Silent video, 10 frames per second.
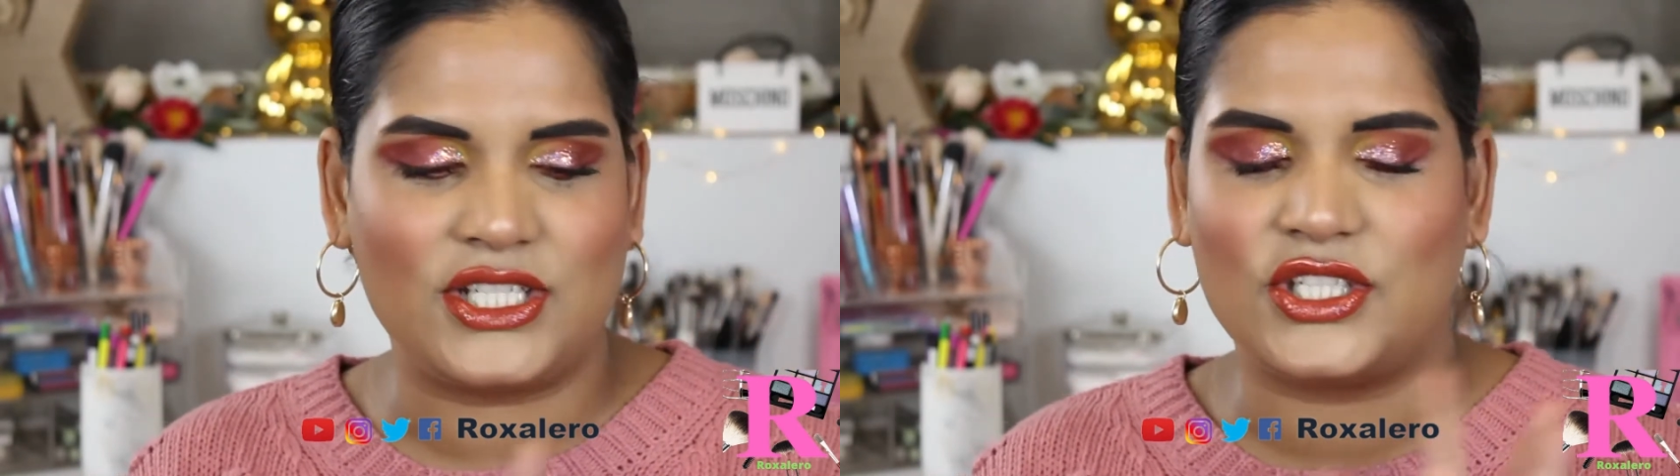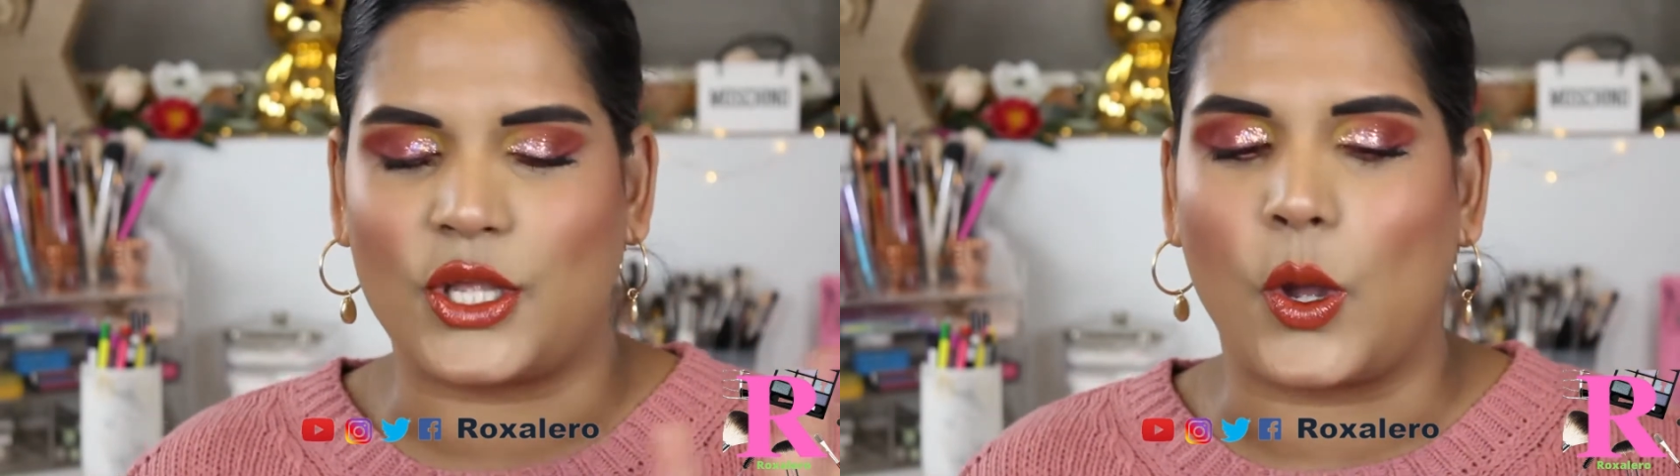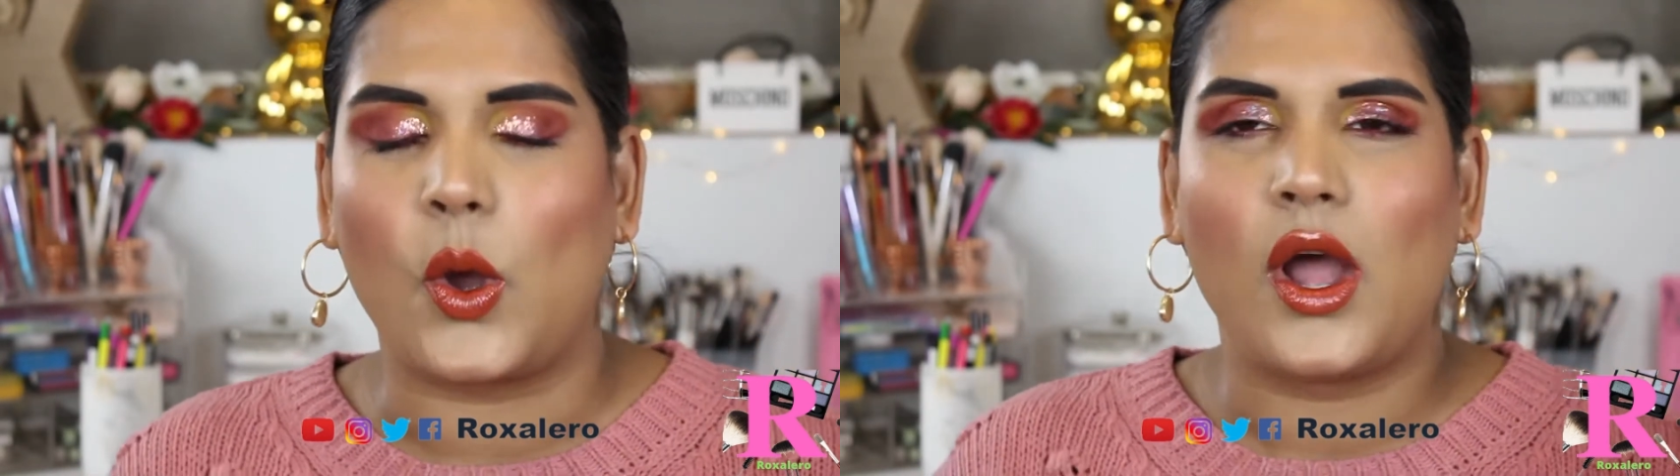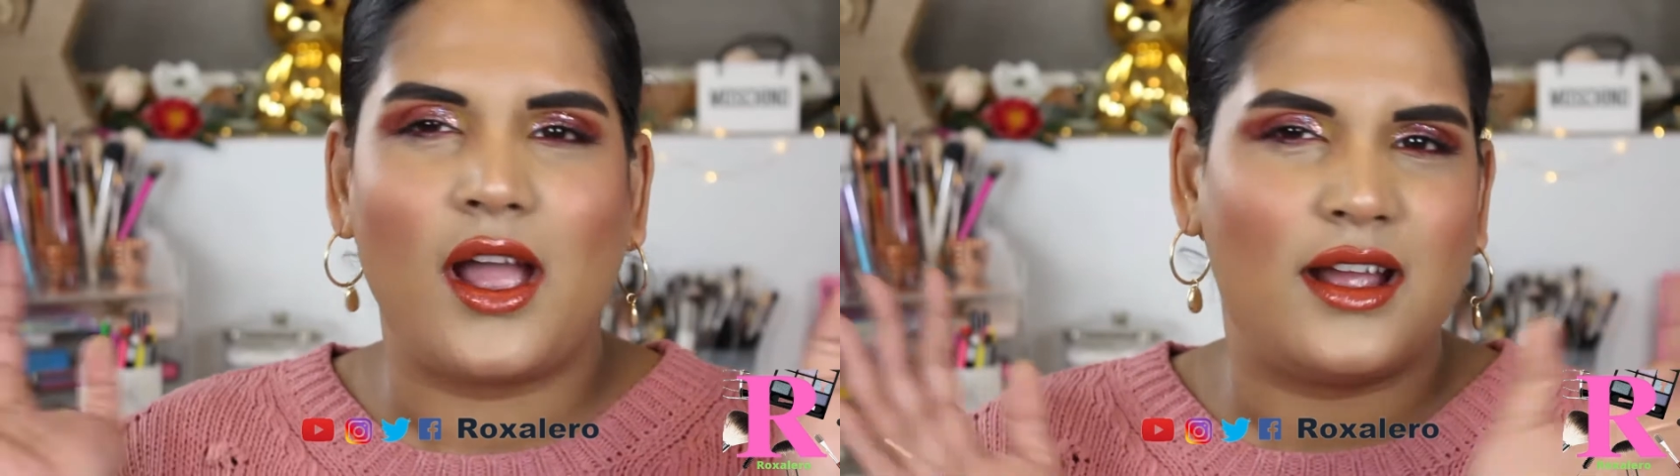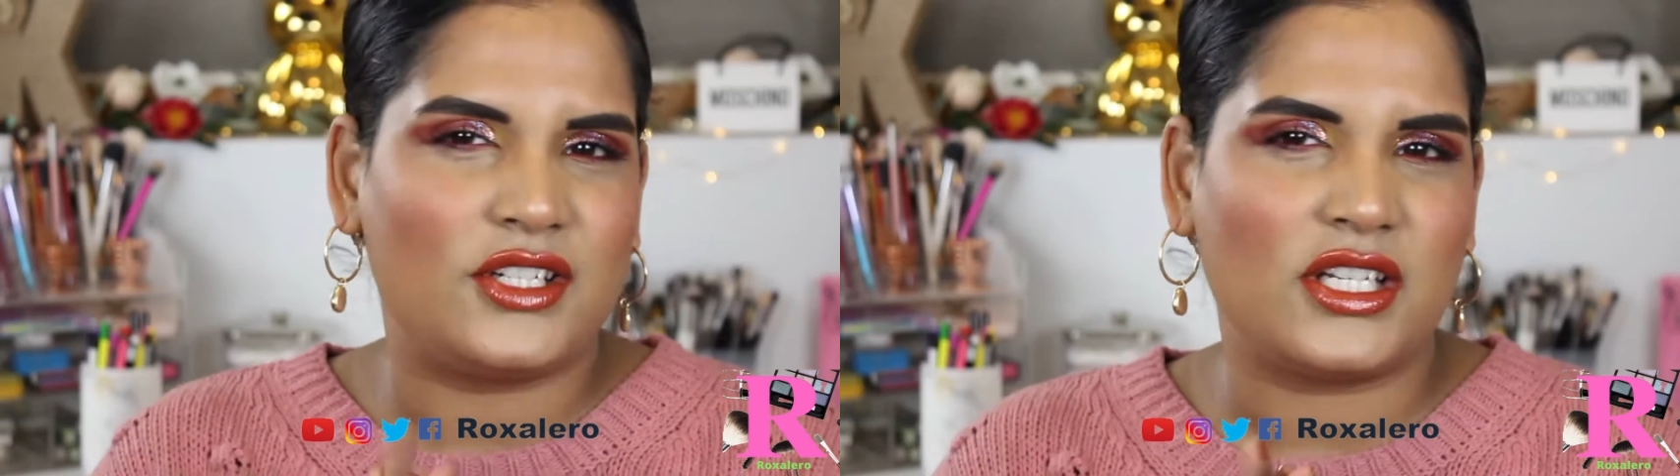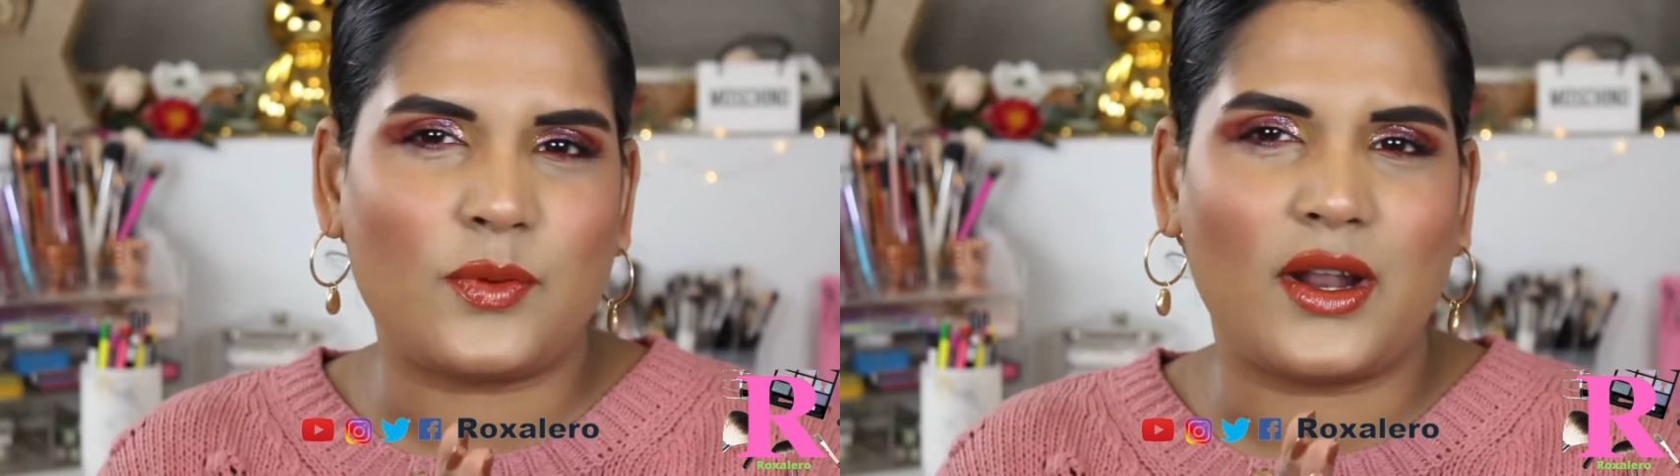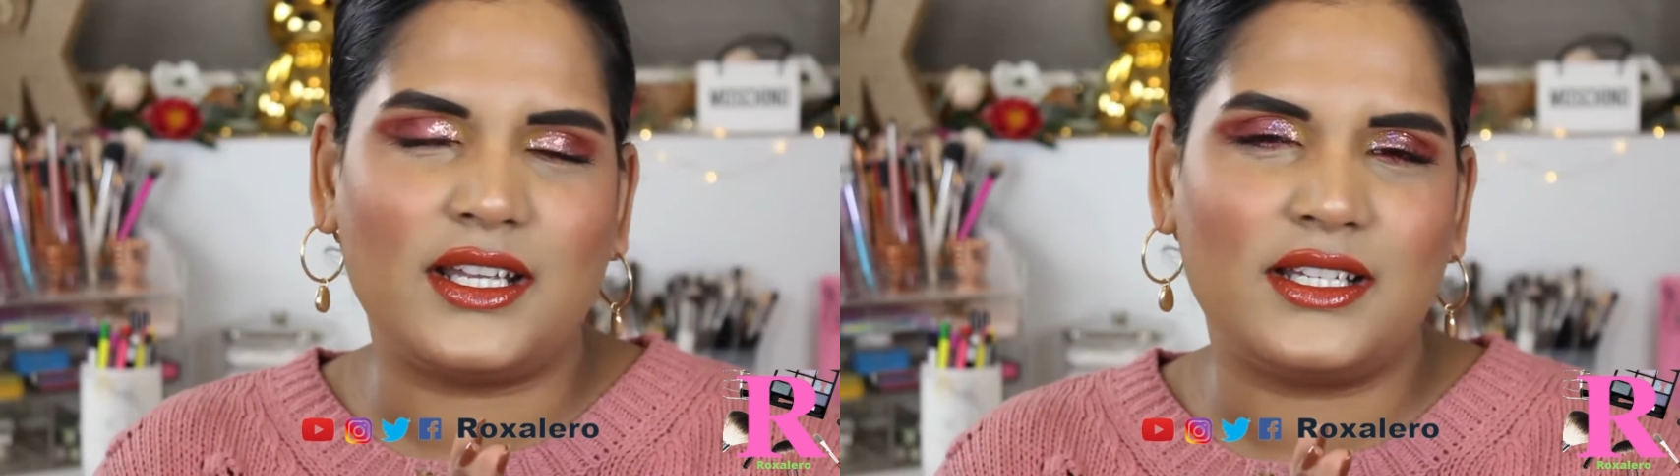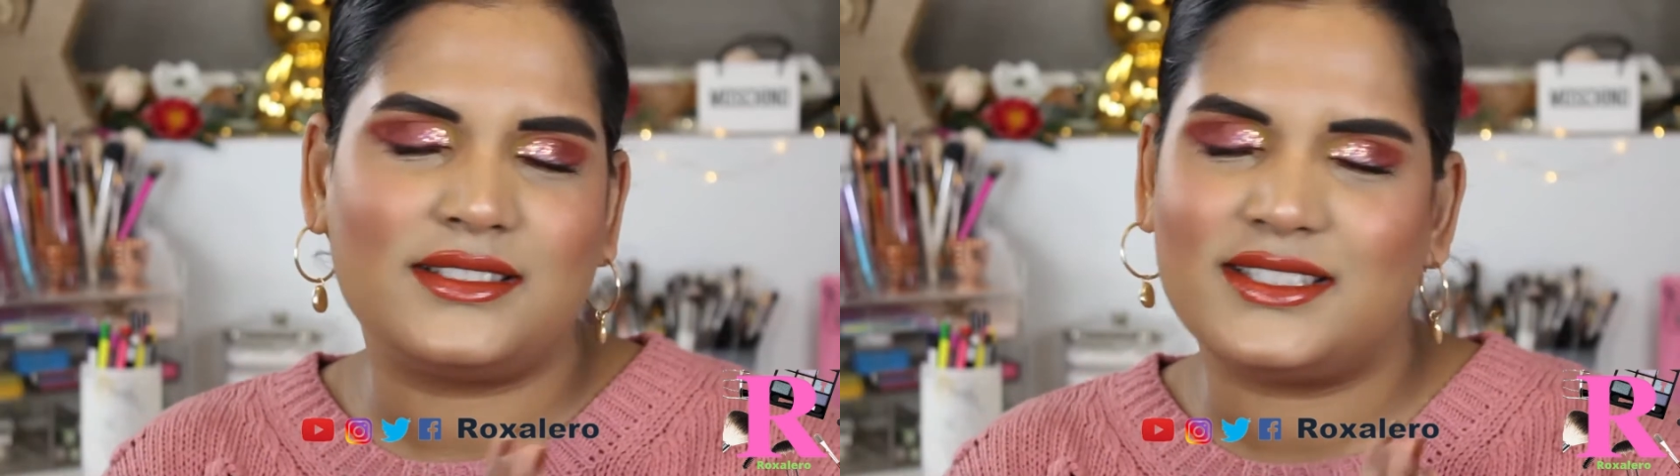So just want to